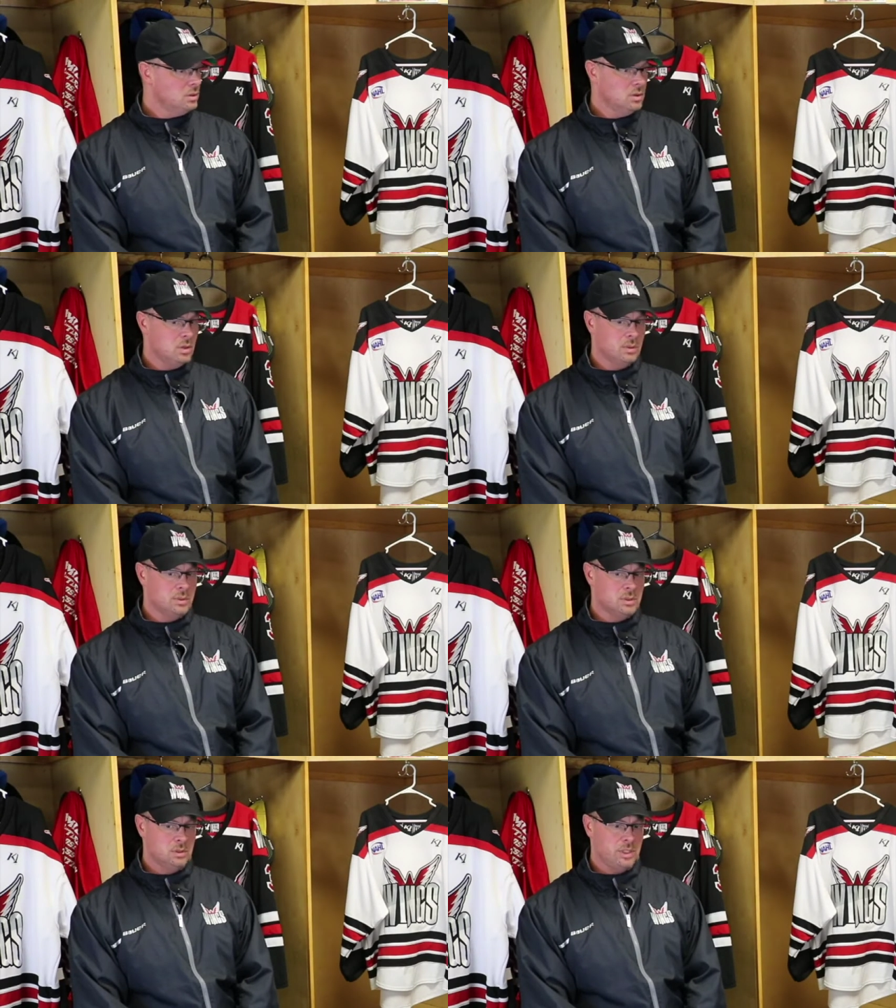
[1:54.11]
You know, there
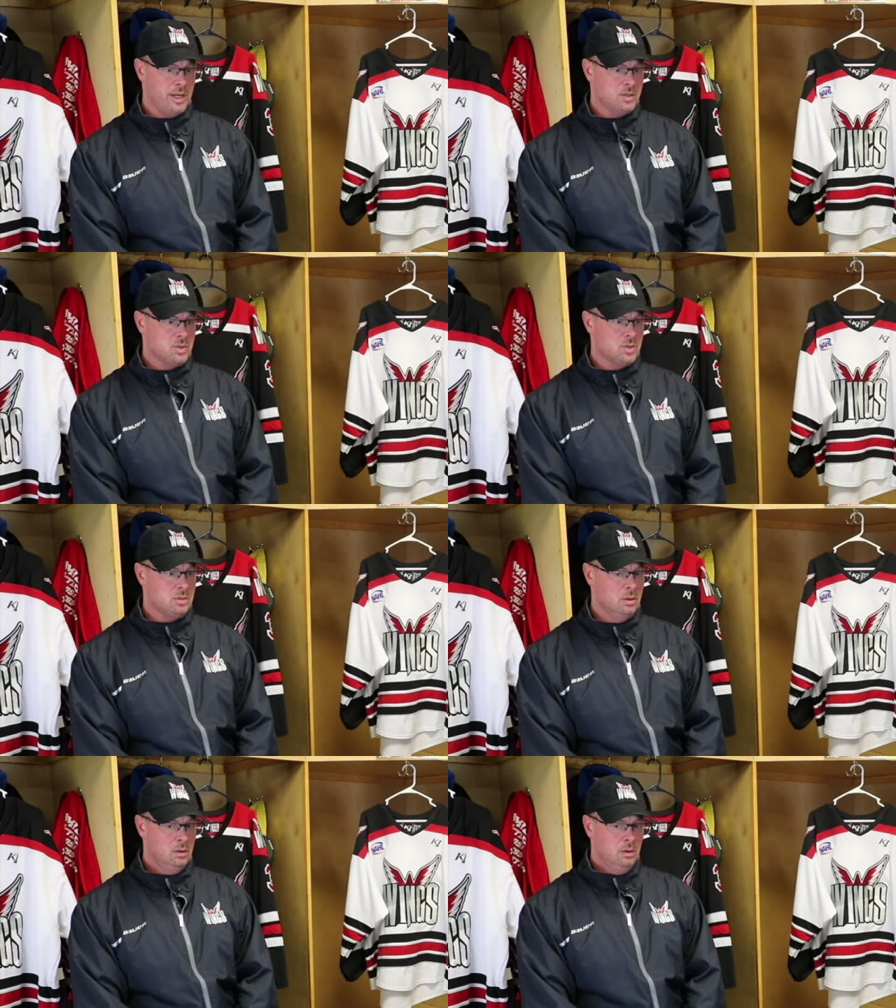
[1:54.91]
was
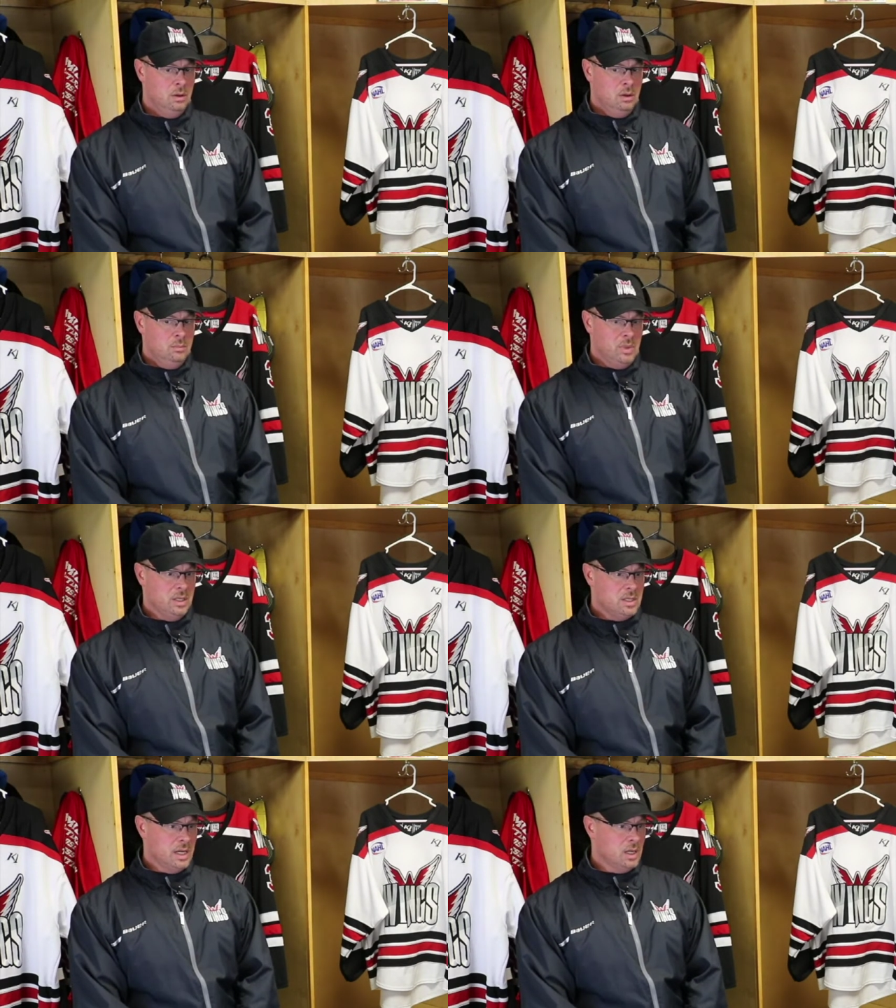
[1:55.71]
chances
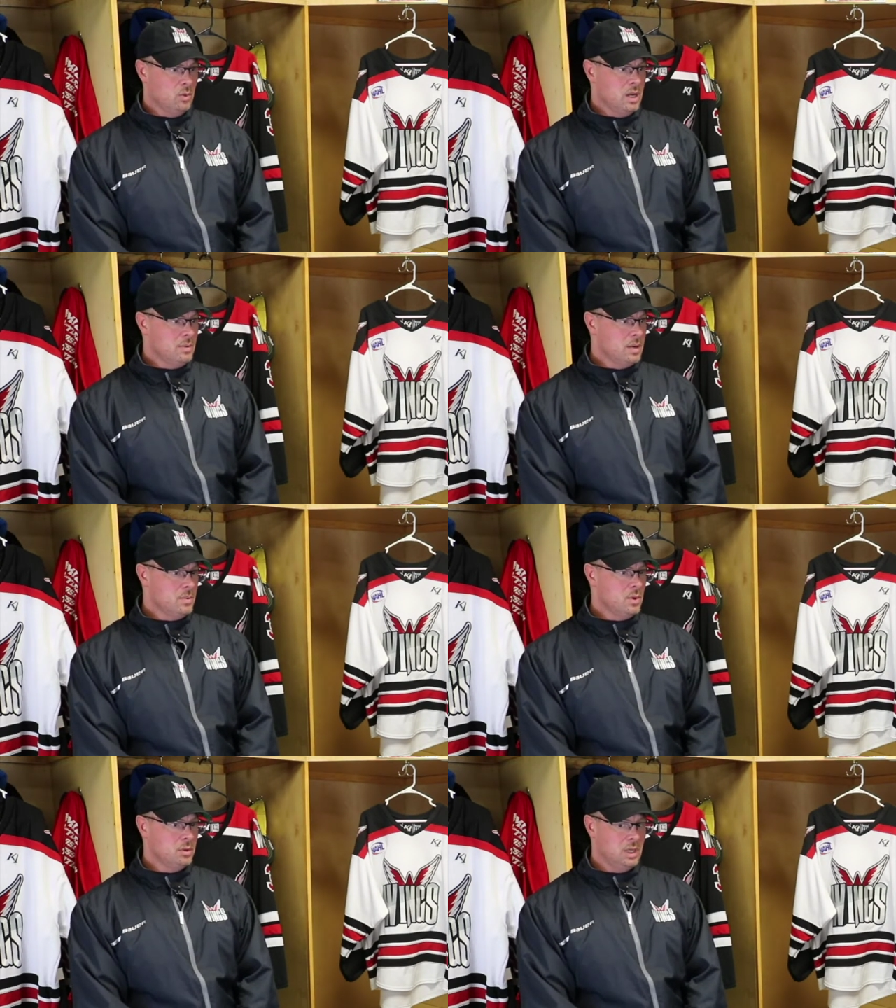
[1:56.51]
being taken away by
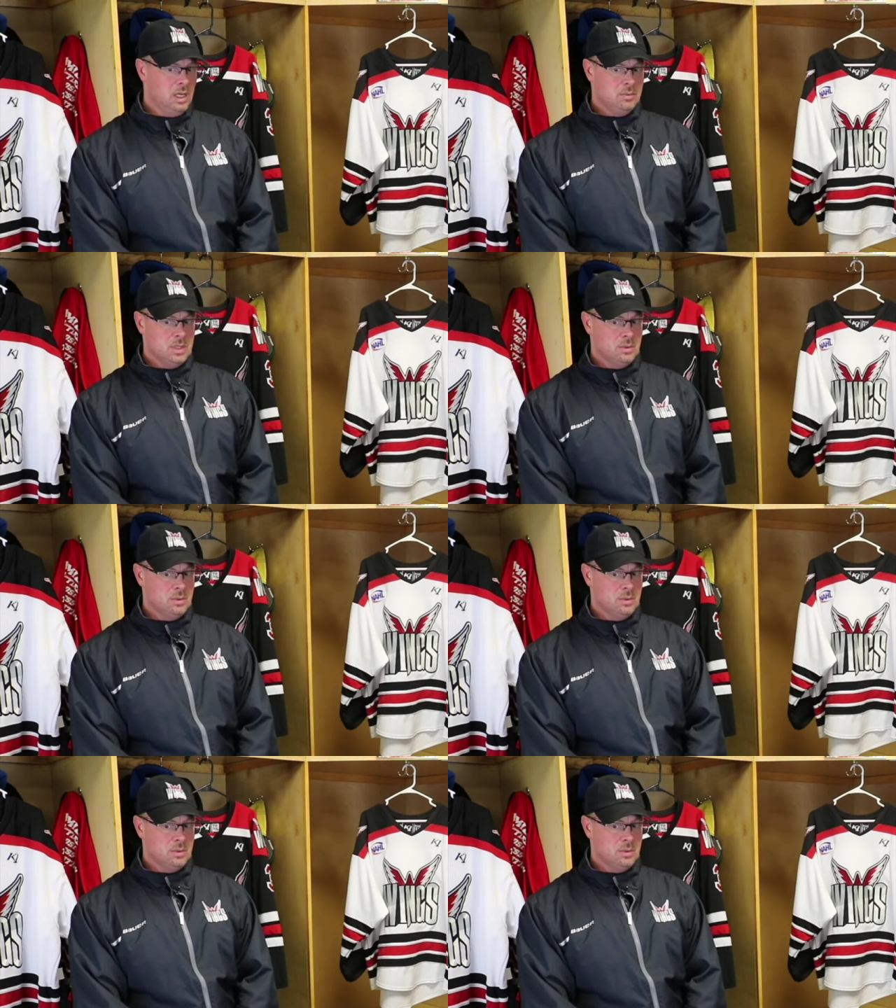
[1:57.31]
both teams.